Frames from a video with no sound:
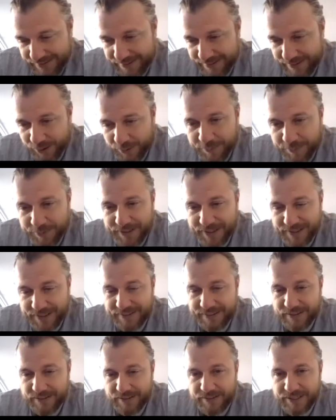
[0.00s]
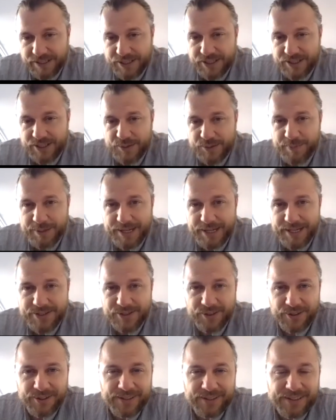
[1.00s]
therapy that the intervention is based
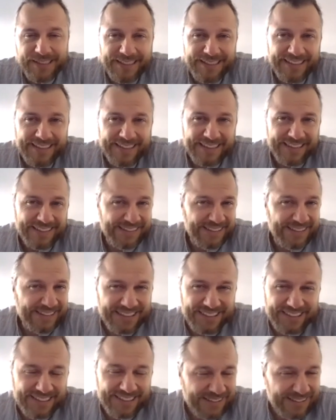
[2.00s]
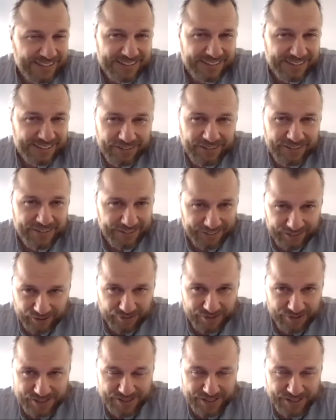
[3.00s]
on doesn't necessarily think
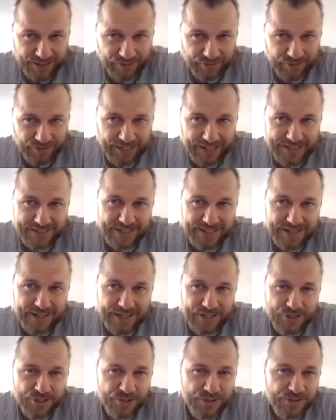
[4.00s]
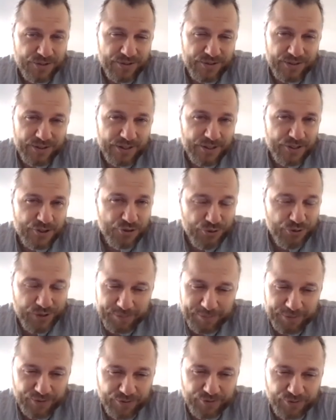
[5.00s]
of itself as a
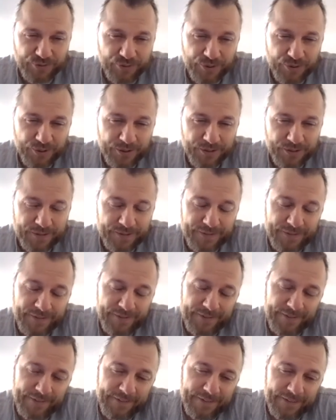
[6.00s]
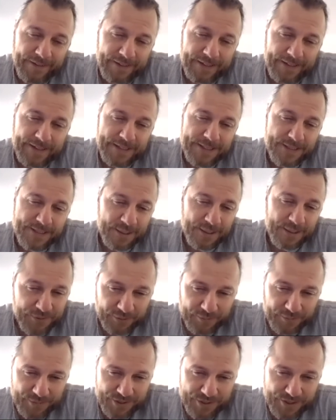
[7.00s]
treatment for
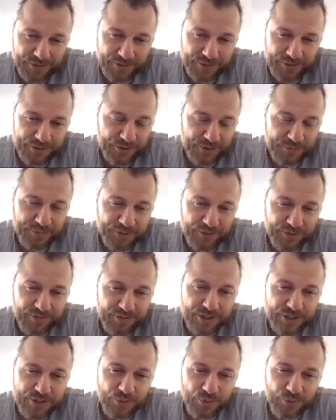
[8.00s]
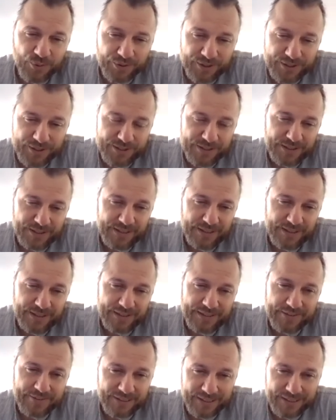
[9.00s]
symptoms or treatment of disorders.
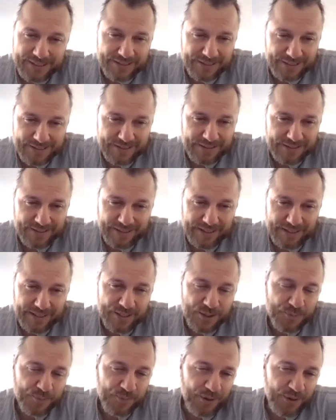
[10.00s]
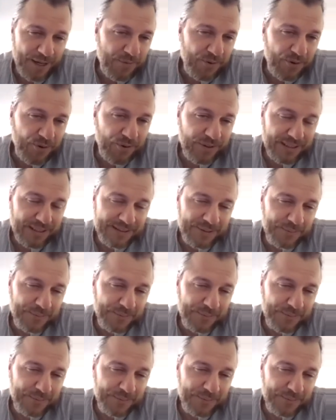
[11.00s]
It really sees its prime goal as